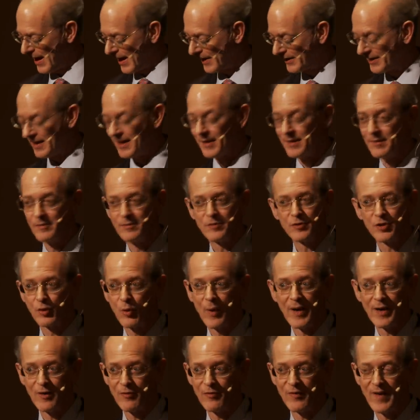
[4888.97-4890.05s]
Again, to
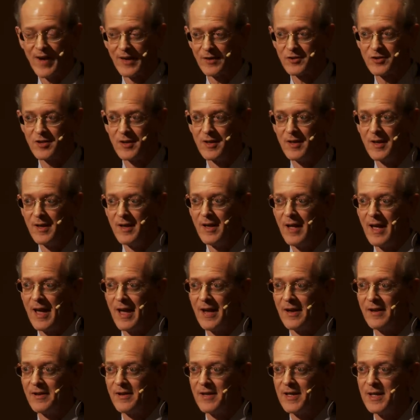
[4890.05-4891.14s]
great effect,
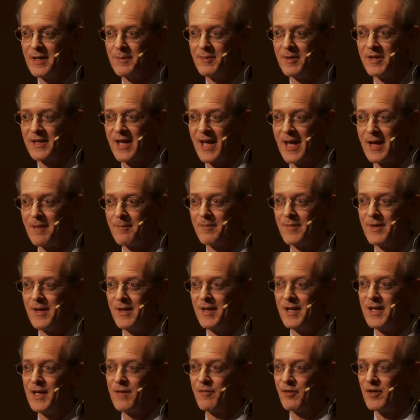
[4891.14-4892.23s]
and he became,
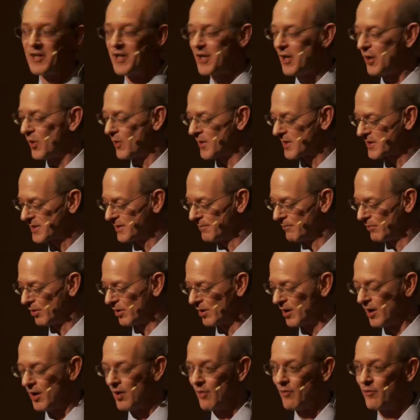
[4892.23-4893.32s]
even here, a
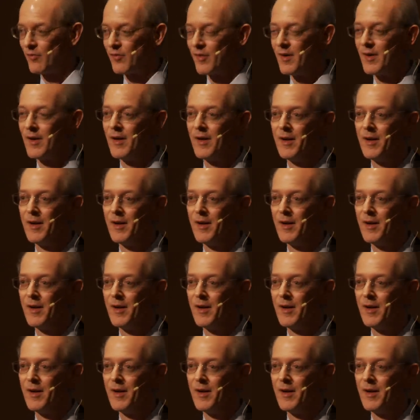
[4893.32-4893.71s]
symbol of